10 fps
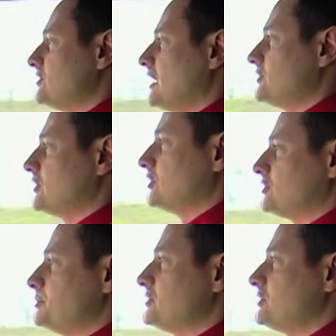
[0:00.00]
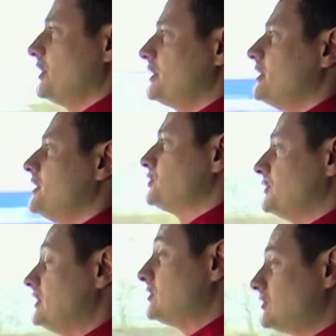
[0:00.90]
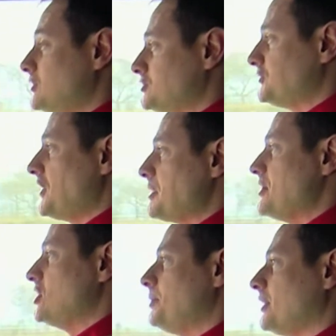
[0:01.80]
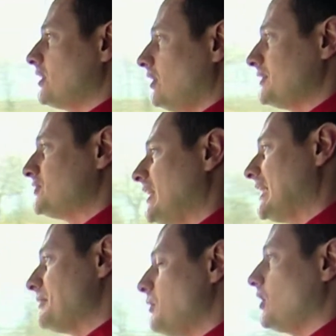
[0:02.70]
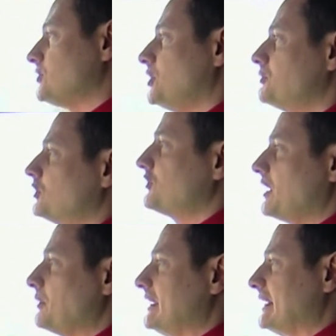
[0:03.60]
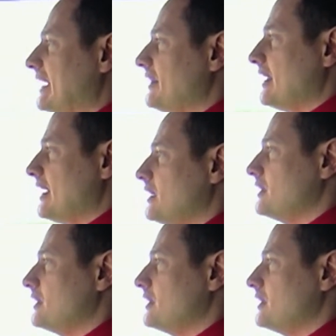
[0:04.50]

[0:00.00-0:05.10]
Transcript: to get to the customer's site. So if he does phone me up, I can kind of tell him at what time roughly I'm going to get there.